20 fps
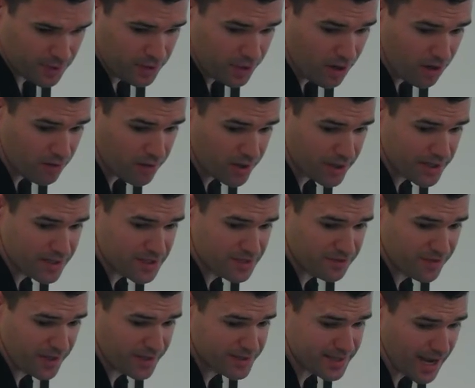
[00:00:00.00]
Yoga is
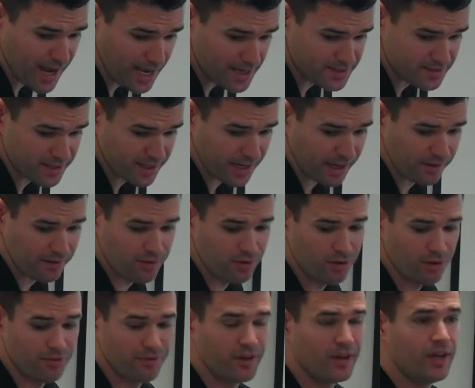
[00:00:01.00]
fantastic. I don't
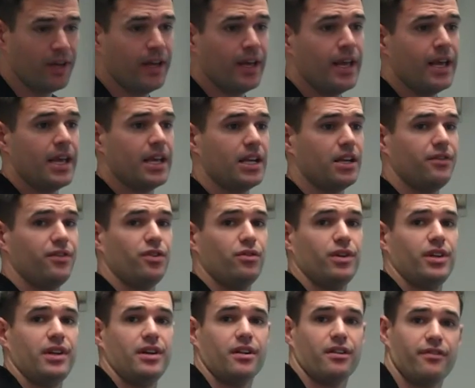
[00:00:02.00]
know if any of you
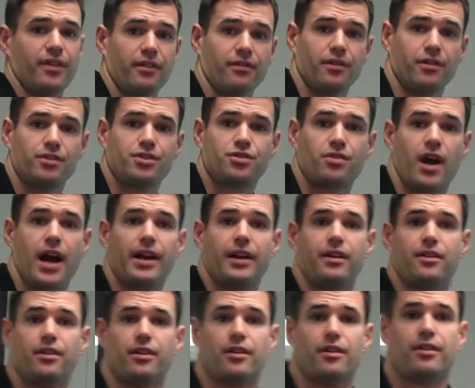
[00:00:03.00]
in here have ever tried
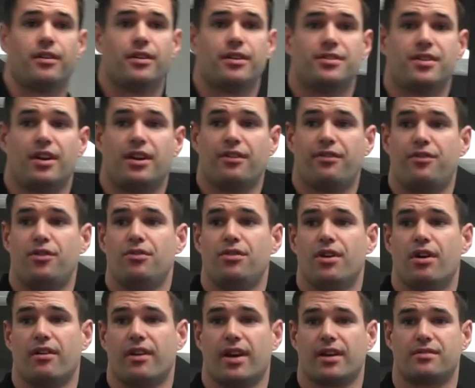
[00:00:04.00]
it or done a few
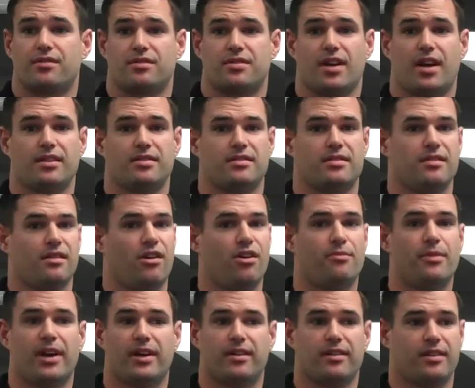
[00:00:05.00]
yoga exercises. Oh
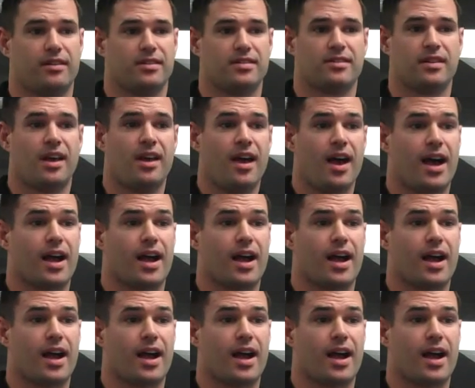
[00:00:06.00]
my goodness.